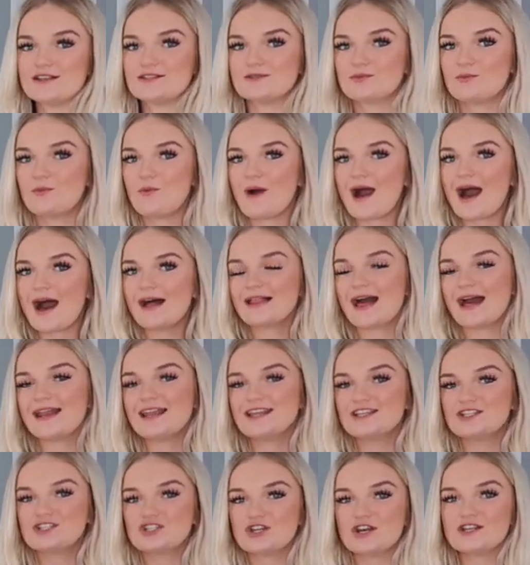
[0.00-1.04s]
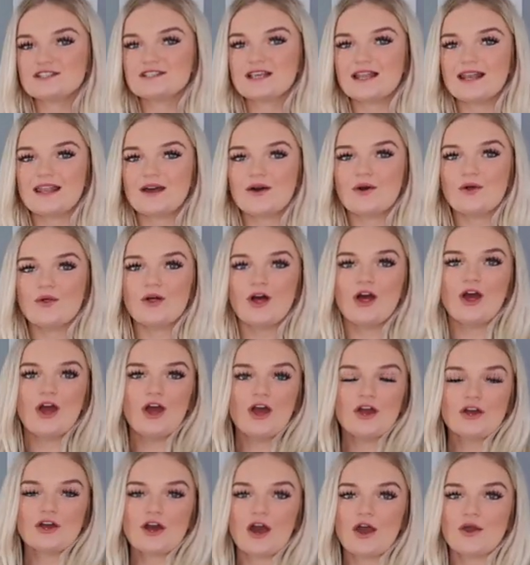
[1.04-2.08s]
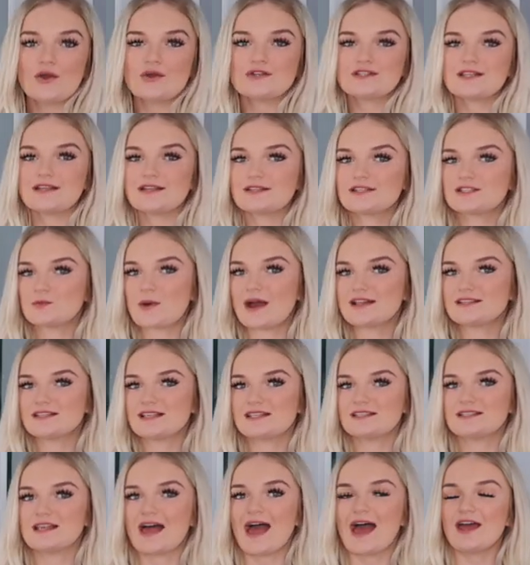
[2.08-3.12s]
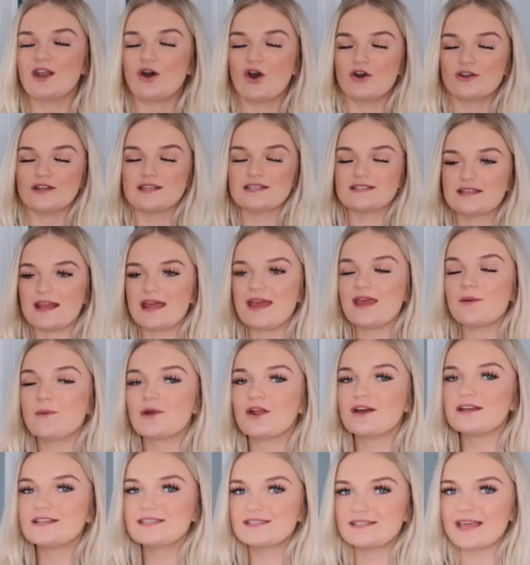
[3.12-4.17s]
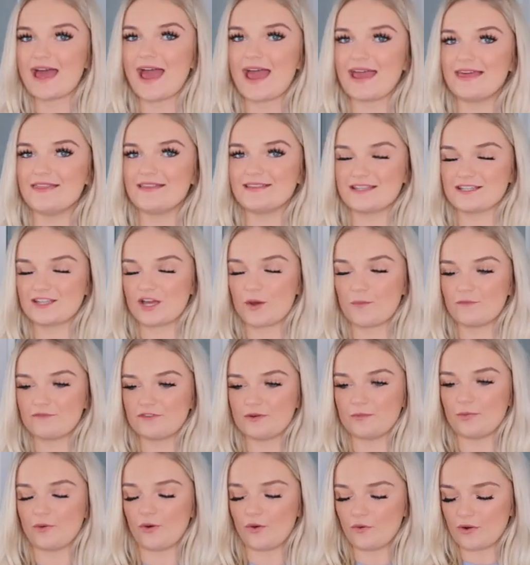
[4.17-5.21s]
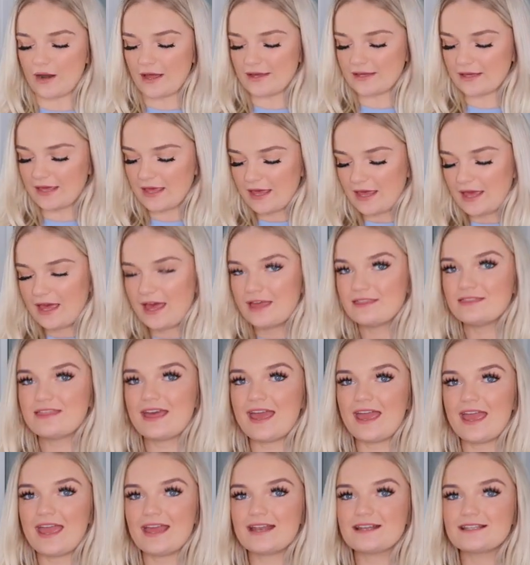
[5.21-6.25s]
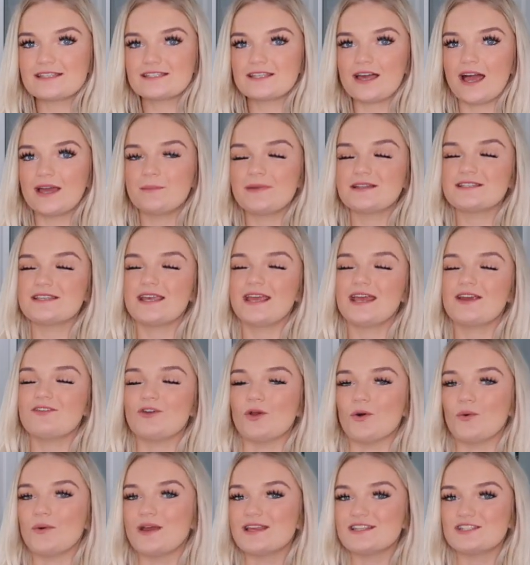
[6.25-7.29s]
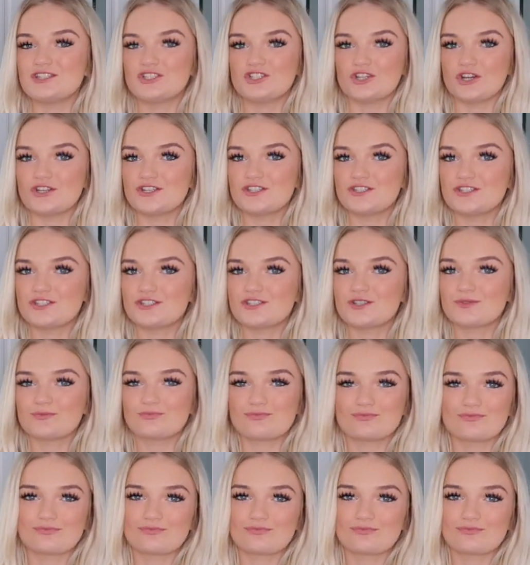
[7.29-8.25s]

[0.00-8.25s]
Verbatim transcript: as well, and it's just a little cozy sweater set, and honestly, when I say this is comfortable, like the inside material is just,